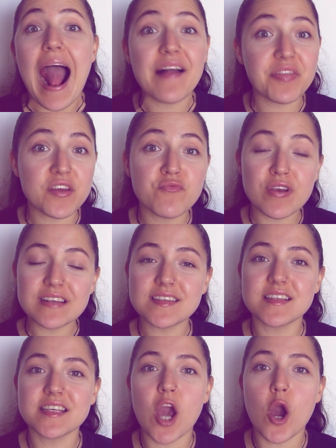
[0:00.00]
And they
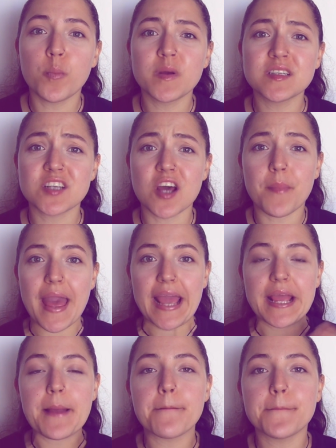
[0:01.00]
recently opened up
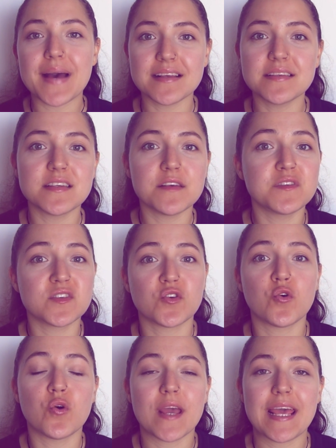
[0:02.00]
a massive
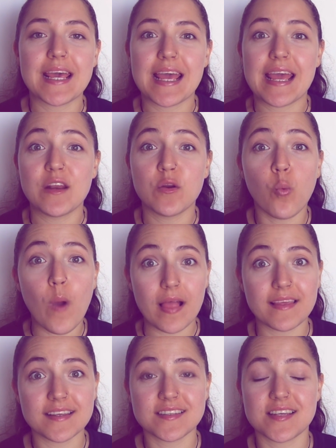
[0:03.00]
store here in
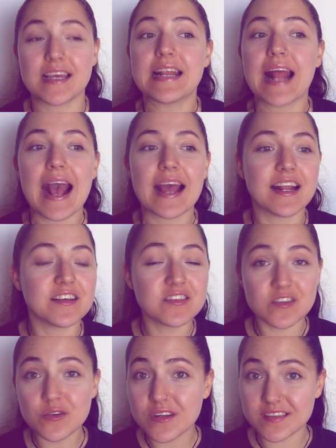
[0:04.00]
Wellington, and as
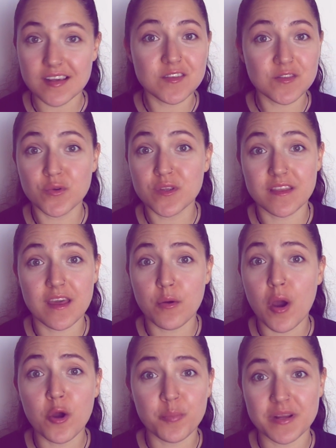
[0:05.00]
soon as I saw that they
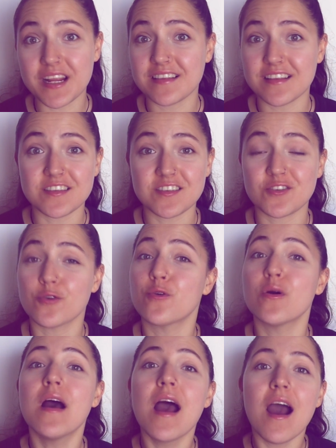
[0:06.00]
were opening this
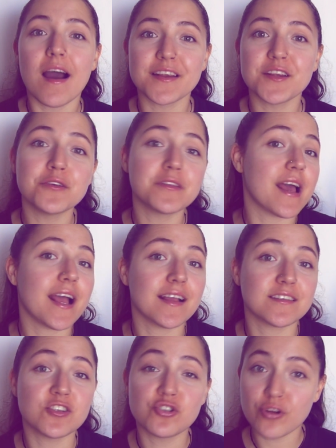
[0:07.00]
store, I knew that I
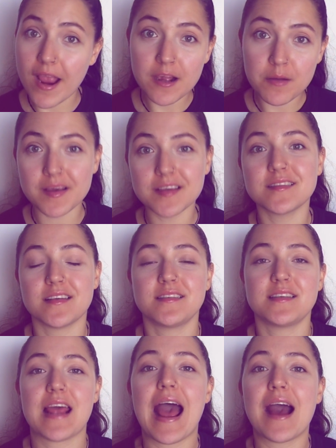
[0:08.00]
had to drag my
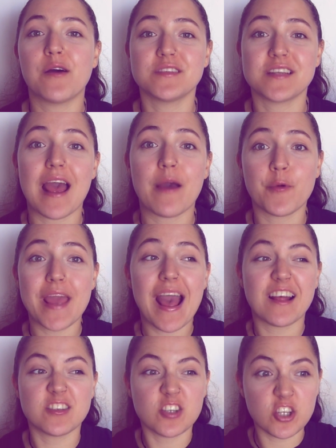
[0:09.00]
sister out and we
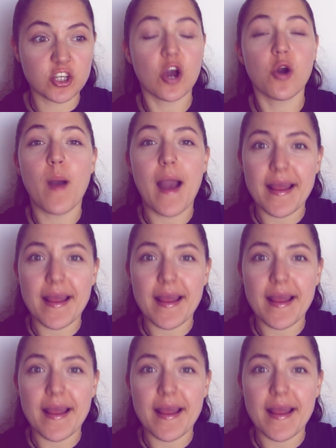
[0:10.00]
had to go